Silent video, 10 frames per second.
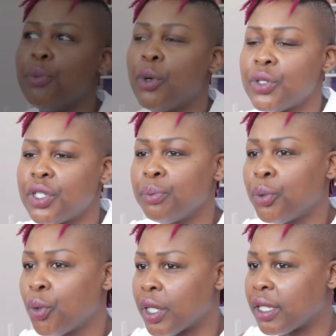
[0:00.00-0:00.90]
The most
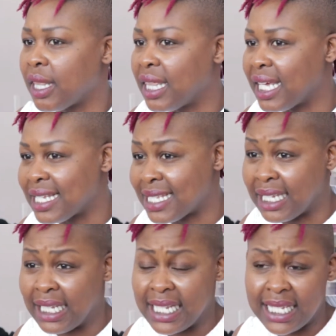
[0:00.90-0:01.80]
important thing is
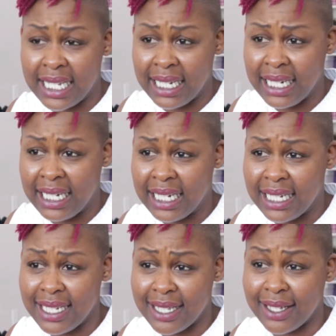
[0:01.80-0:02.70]
to listen
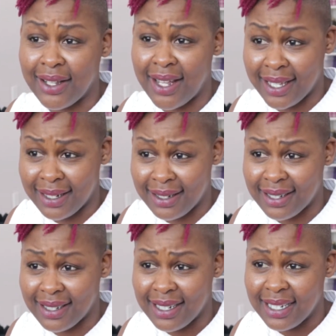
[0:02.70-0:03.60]
to the
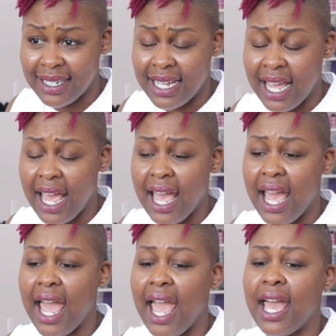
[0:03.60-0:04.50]
client
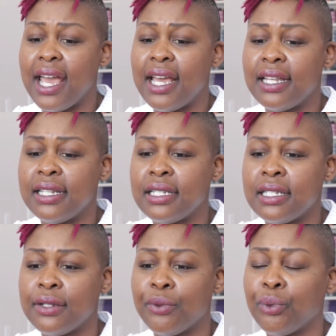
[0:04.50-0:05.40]
and
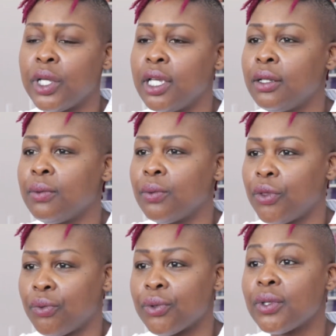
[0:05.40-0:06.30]
read
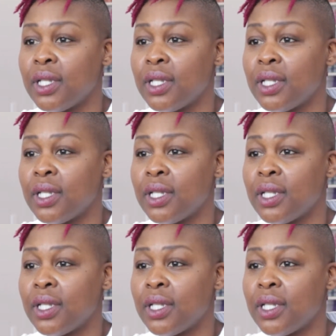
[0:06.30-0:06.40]
through the